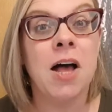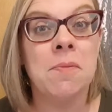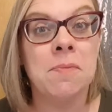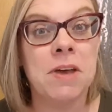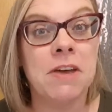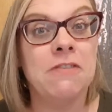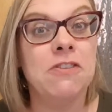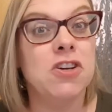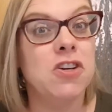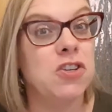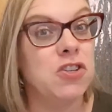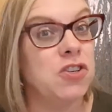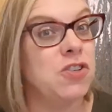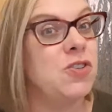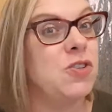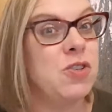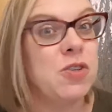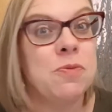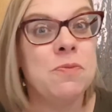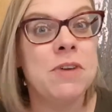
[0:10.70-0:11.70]
If you could
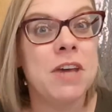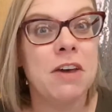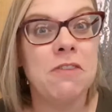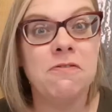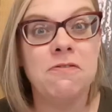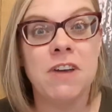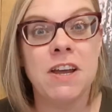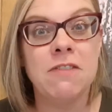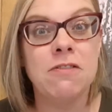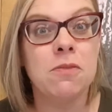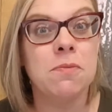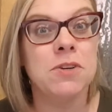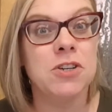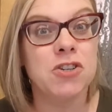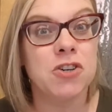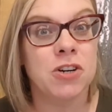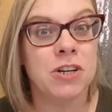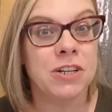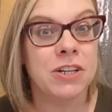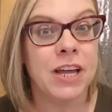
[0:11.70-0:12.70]
just do me a favor, be
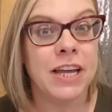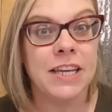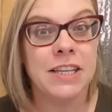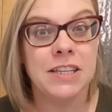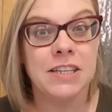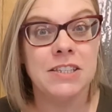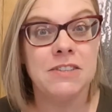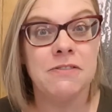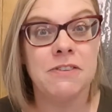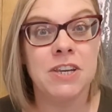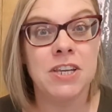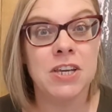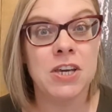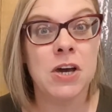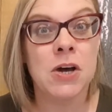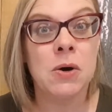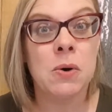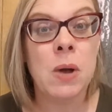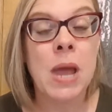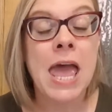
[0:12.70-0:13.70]
sure to like this
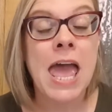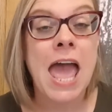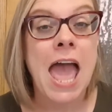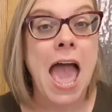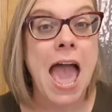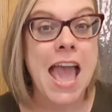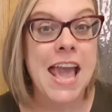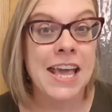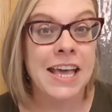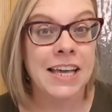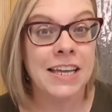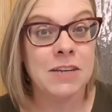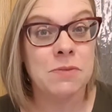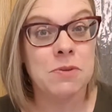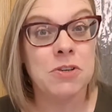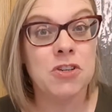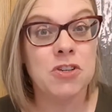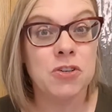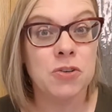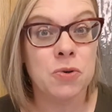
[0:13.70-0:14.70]
video and be
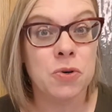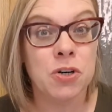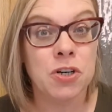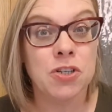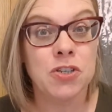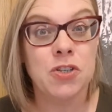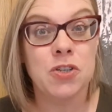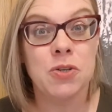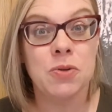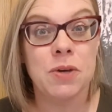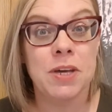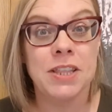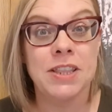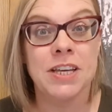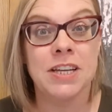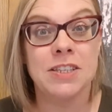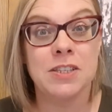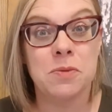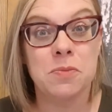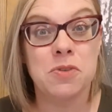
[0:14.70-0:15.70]
sure to hit
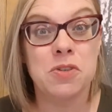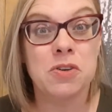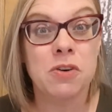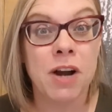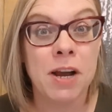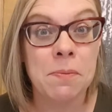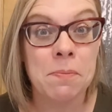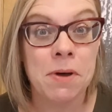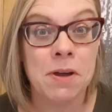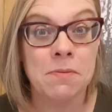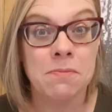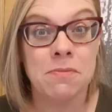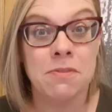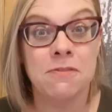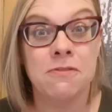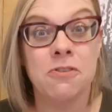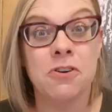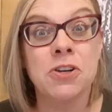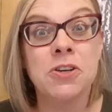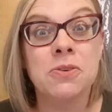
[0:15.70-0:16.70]
that subscribe button
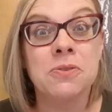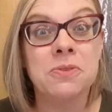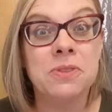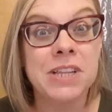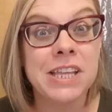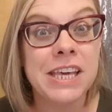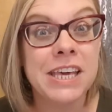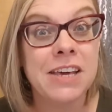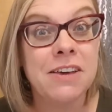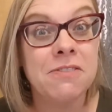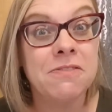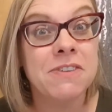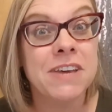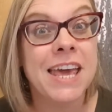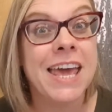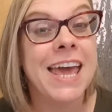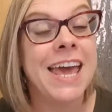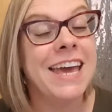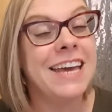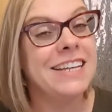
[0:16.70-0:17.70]
before you leave.
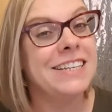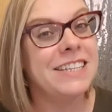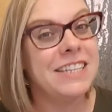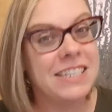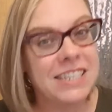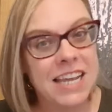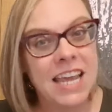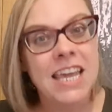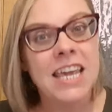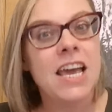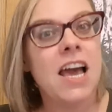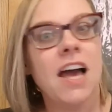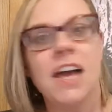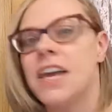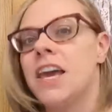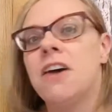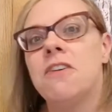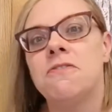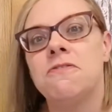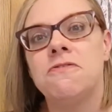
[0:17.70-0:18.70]
Today, I
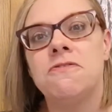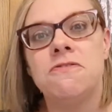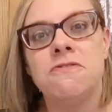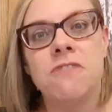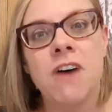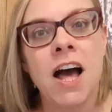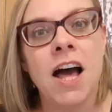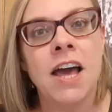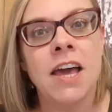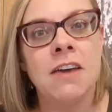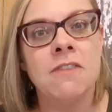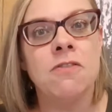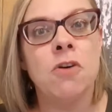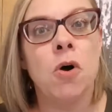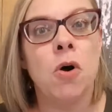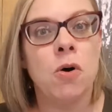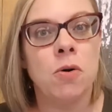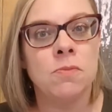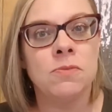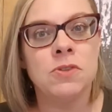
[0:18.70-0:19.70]
have 5
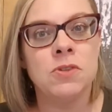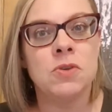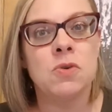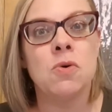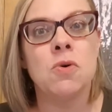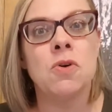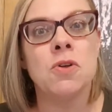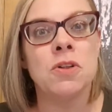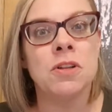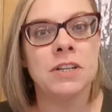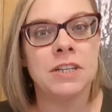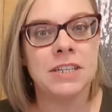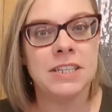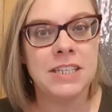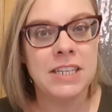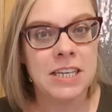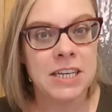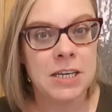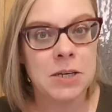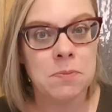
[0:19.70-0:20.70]
homeschool
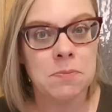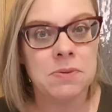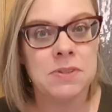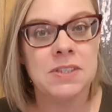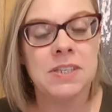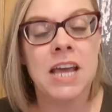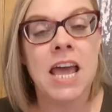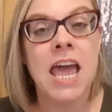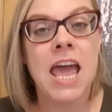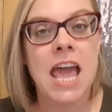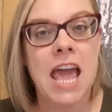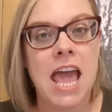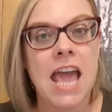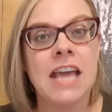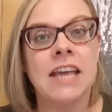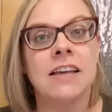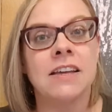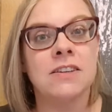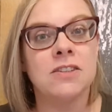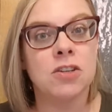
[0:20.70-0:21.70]
tips
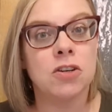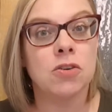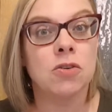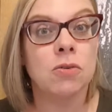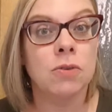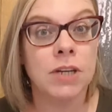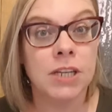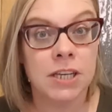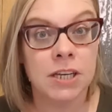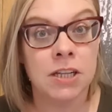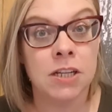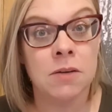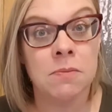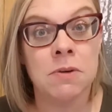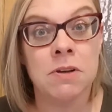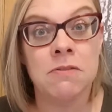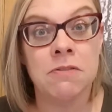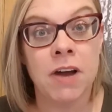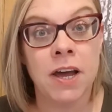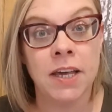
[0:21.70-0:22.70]
and curriculum
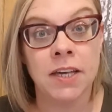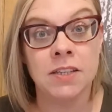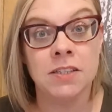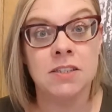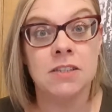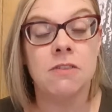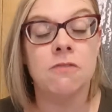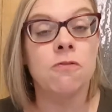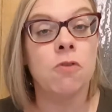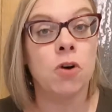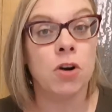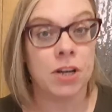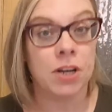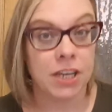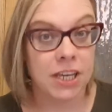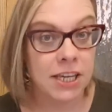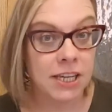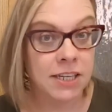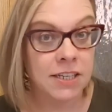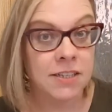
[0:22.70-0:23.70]
advice for
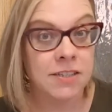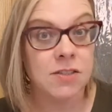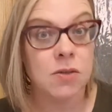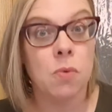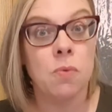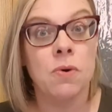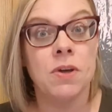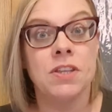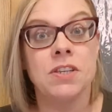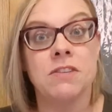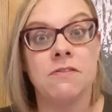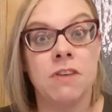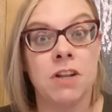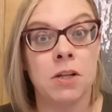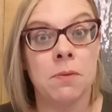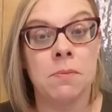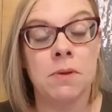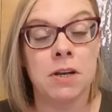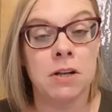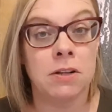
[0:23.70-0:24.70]
kids with
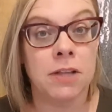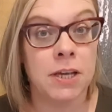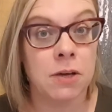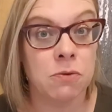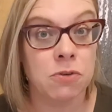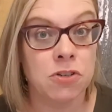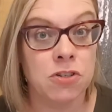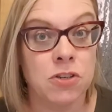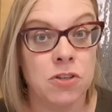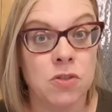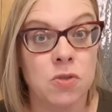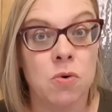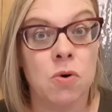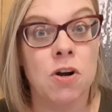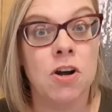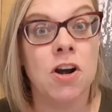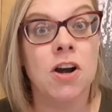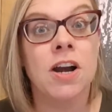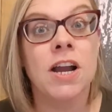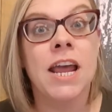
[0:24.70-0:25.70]
developmental language
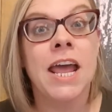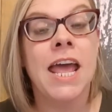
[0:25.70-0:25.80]
disorder.